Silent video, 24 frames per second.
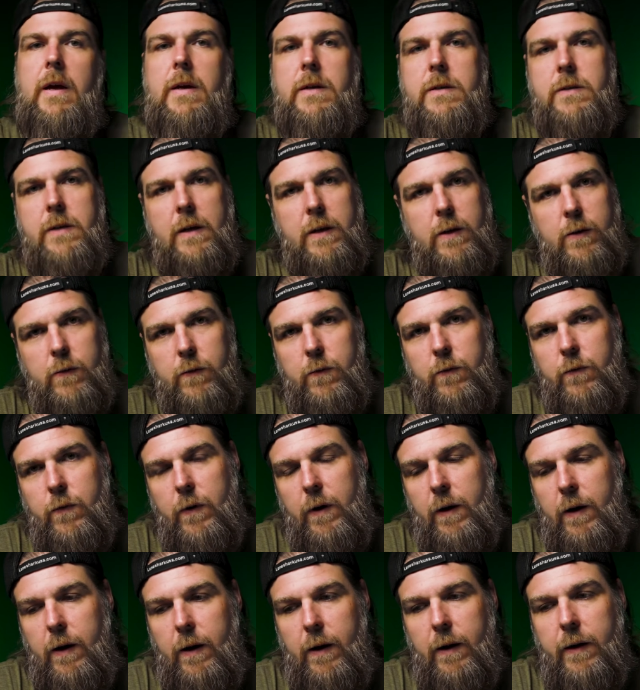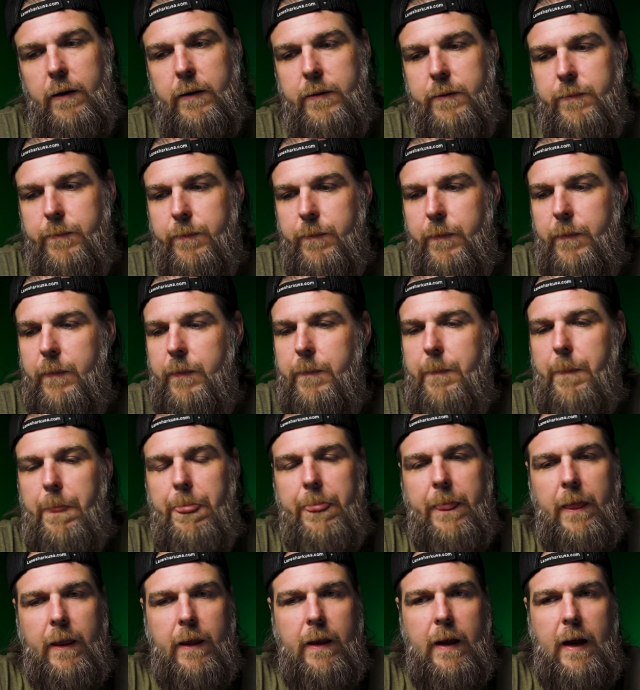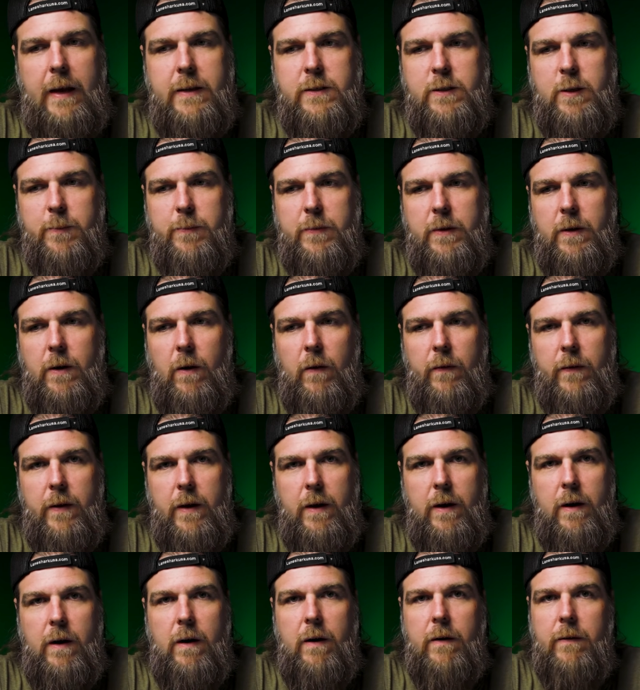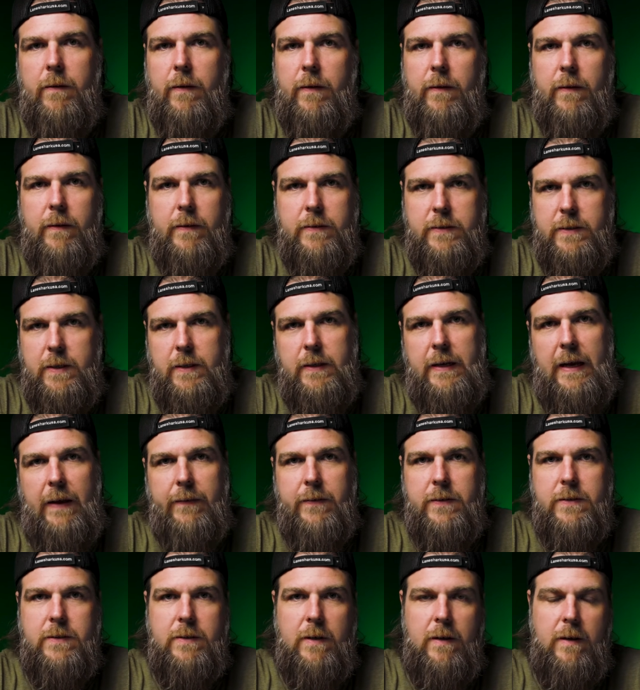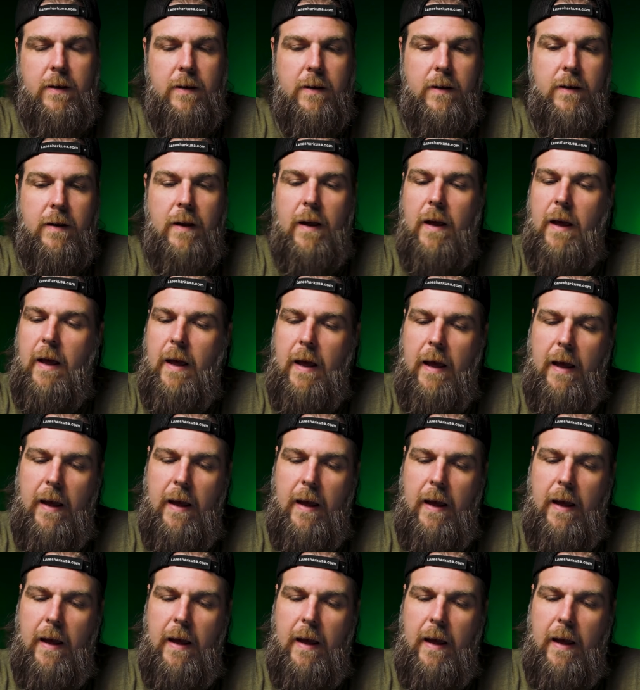Say you've got something on there sitting out in the sun